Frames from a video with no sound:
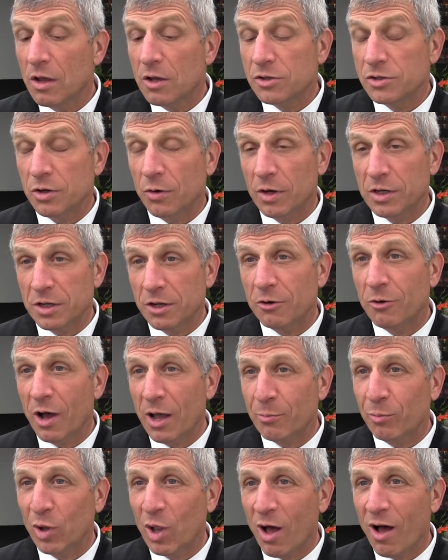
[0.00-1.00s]
So I do.
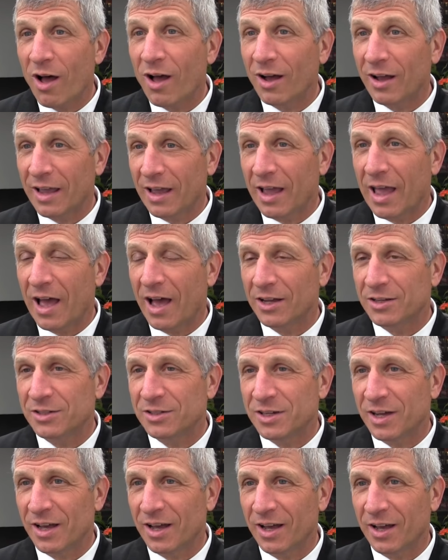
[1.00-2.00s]
I blog
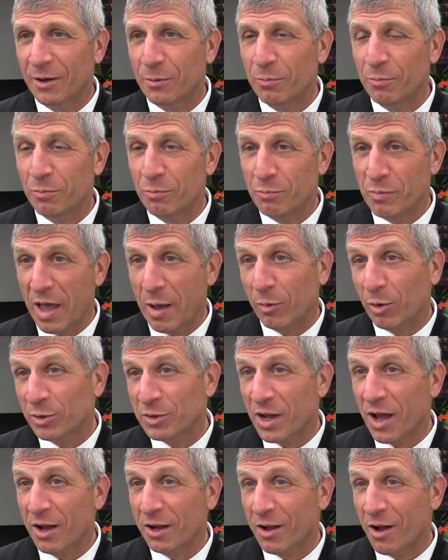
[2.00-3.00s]
at
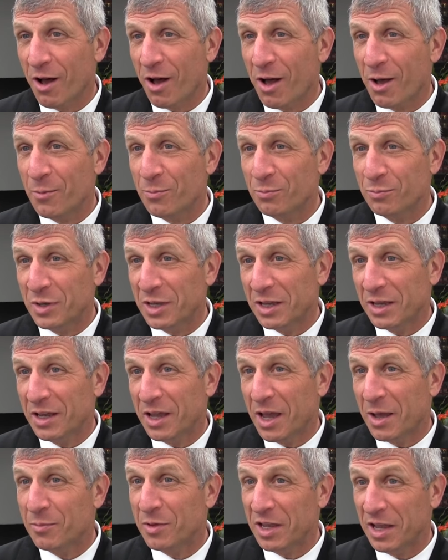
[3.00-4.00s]
bemel.com,
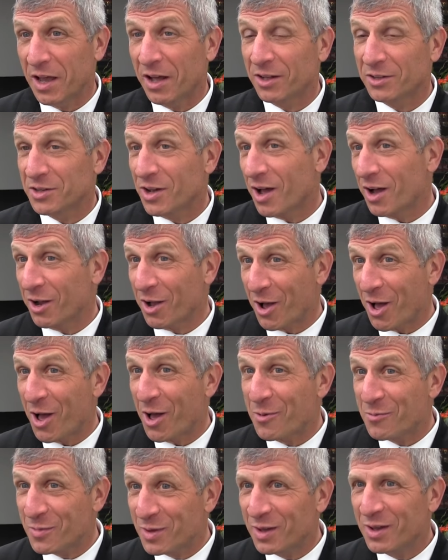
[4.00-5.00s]

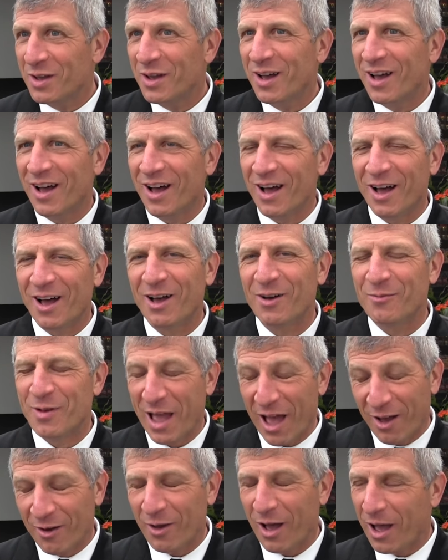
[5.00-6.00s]
B-E-M-E-L.com.
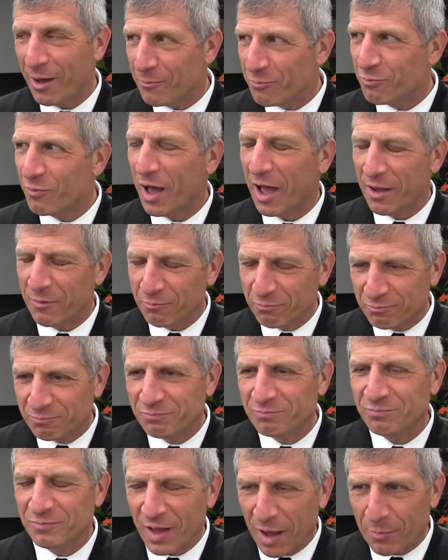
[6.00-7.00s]
I'm
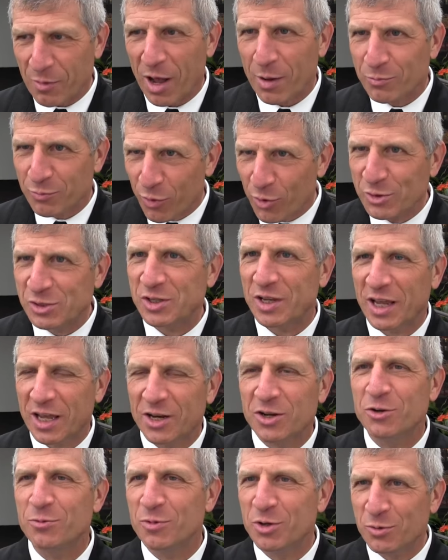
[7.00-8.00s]
not posting
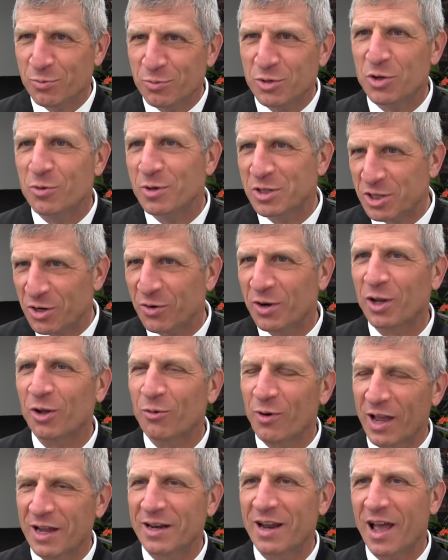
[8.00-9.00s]
any new material
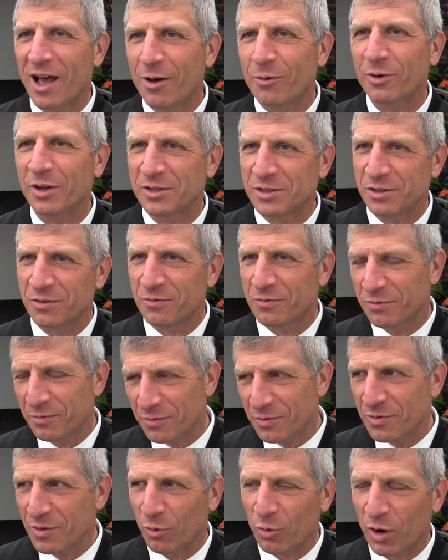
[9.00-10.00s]
right now because of
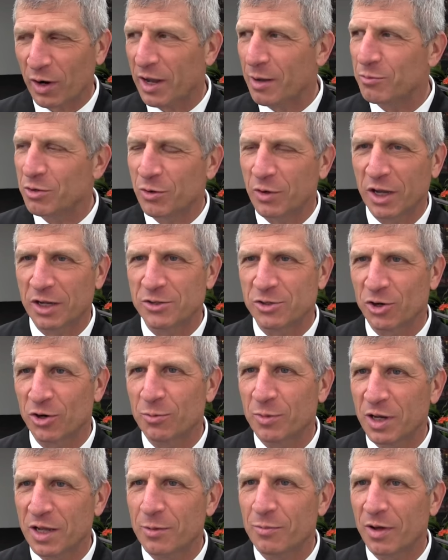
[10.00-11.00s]
the work I'm doing in
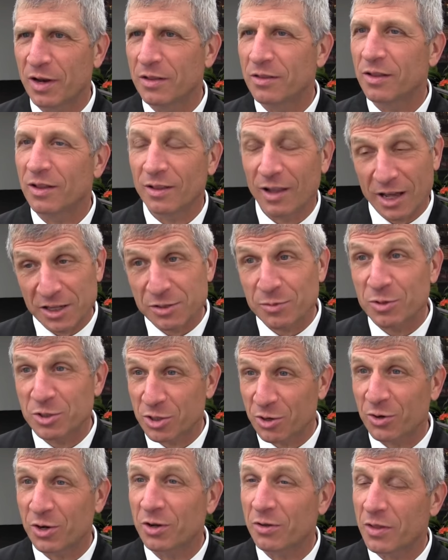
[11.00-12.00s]
Germany, but lots of
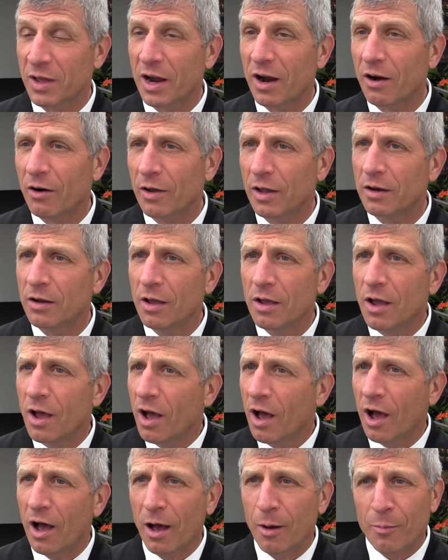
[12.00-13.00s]
material there. And
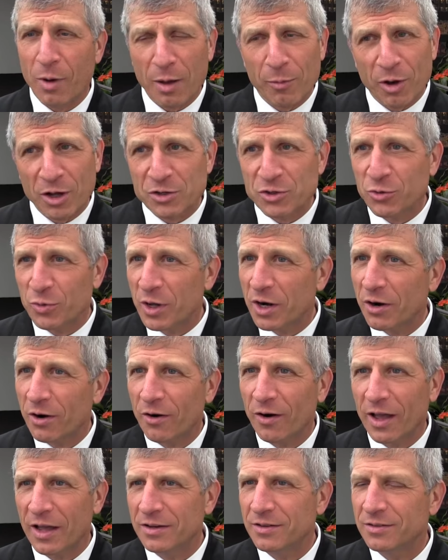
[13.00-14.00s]
I'm on
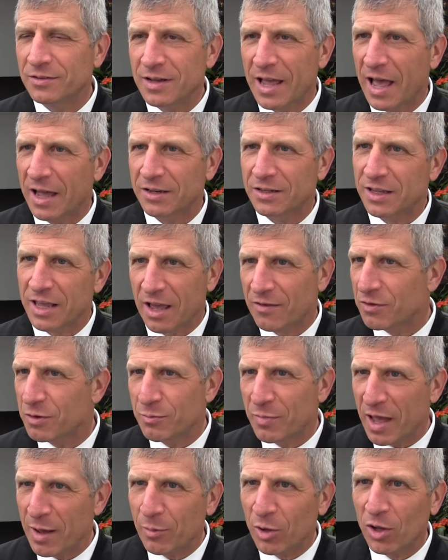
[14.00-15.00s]
Twitter at
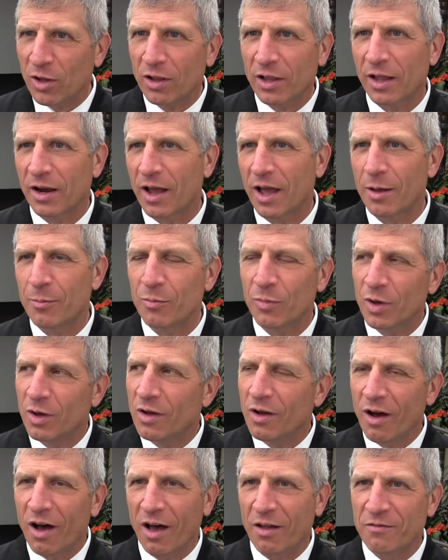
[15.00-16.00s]
Kevin Bemel, and I'm
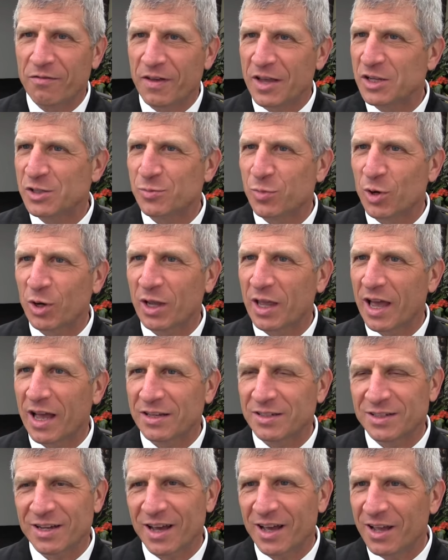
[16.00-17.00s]
on Facebook
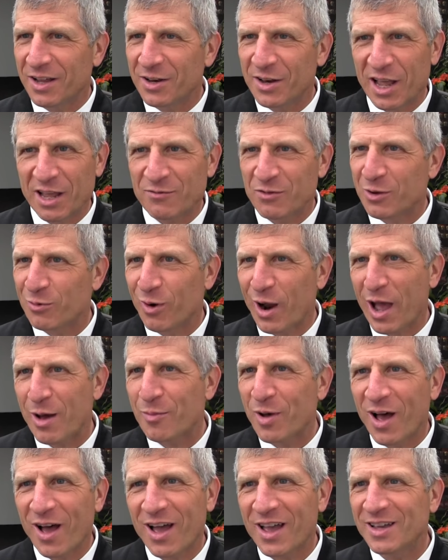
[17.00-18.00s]
at Navy
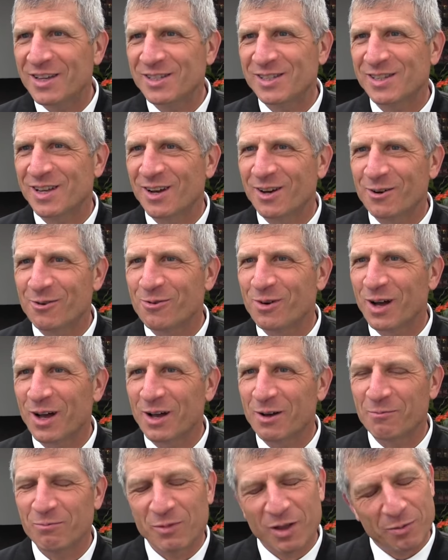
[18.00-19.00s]
Rabbi.
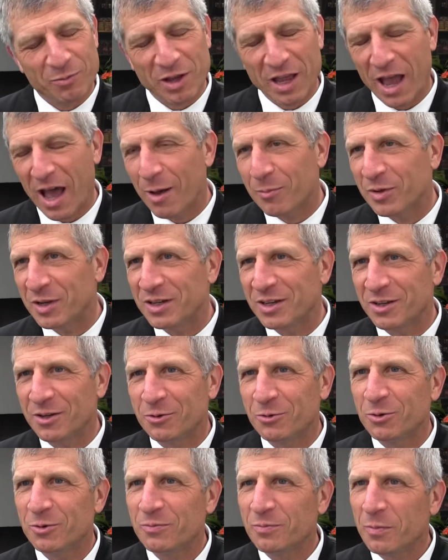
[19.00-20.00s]
So be happy
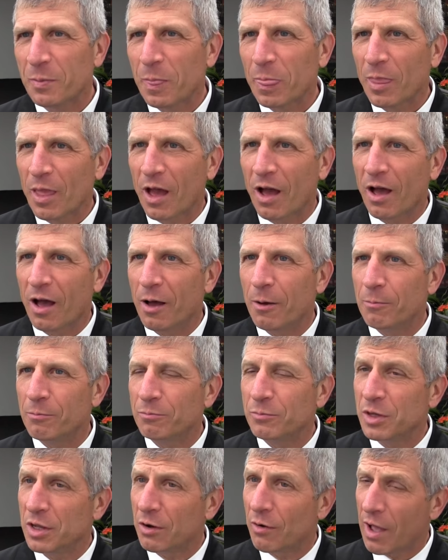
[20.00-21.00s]
to
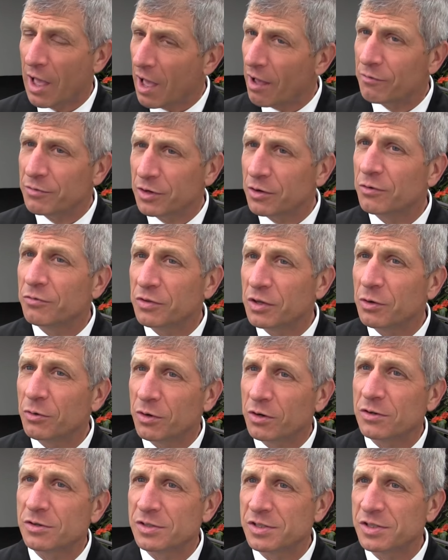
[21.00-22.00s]
have your
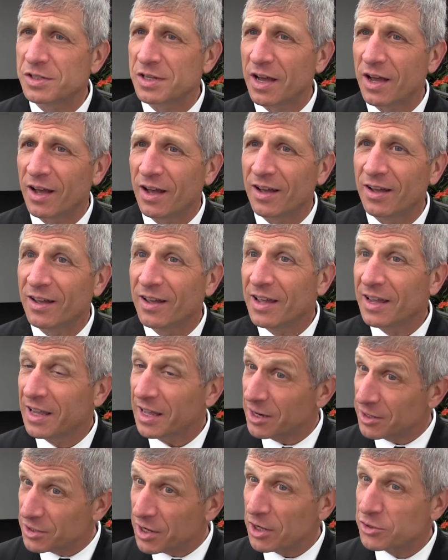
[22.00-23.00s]
viewers
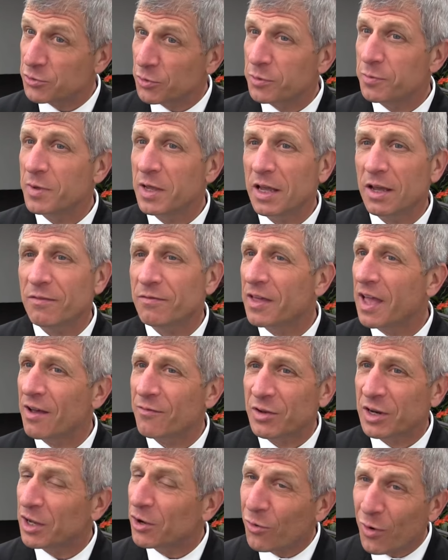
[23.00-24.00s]
get in touch with me if they
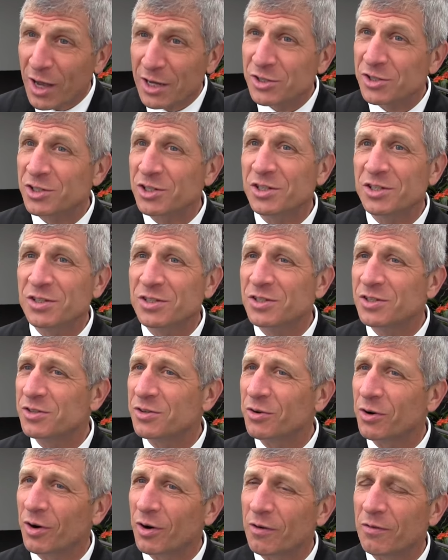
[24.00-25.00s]
have any questions
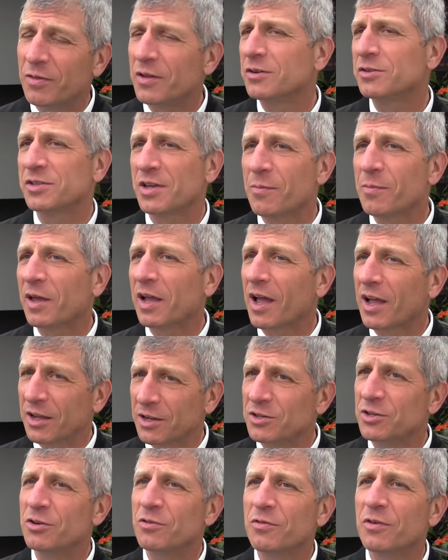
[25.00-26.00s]
or if there's something I
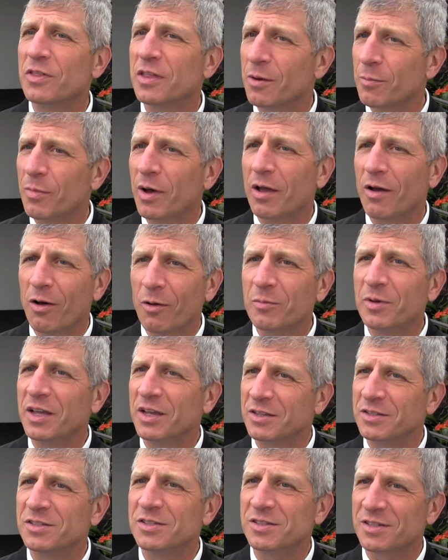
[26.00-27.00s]
can do for them, by all
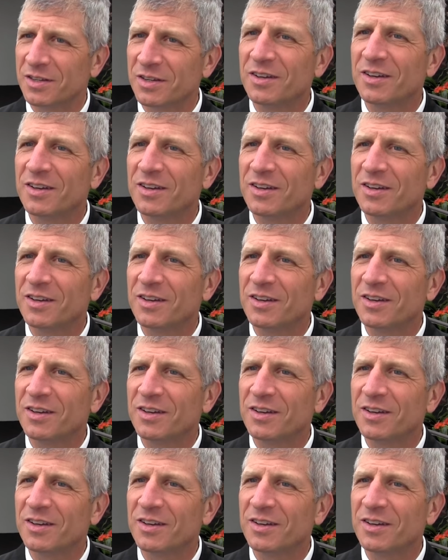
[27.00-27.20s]
means.